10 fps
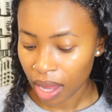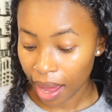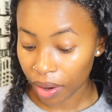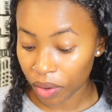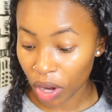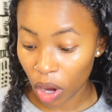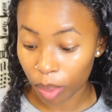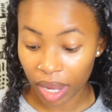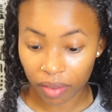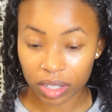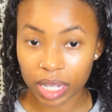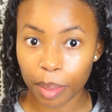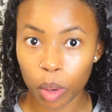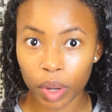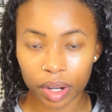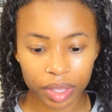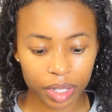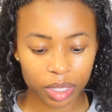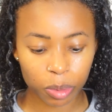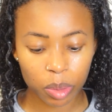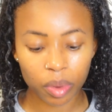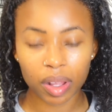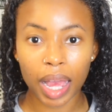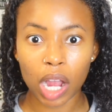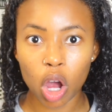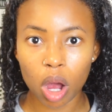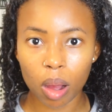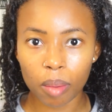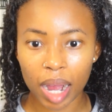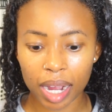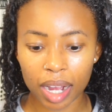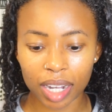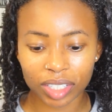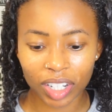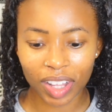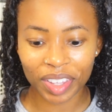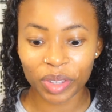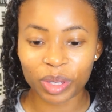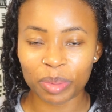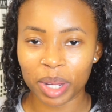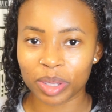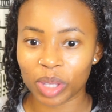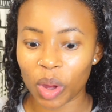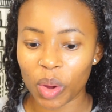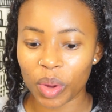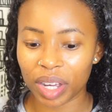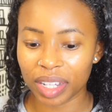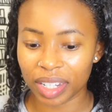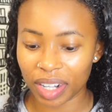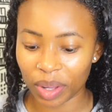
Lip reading: I don't know, but every time I wear this, people are like, oh my gosh, they're like, you smell so good.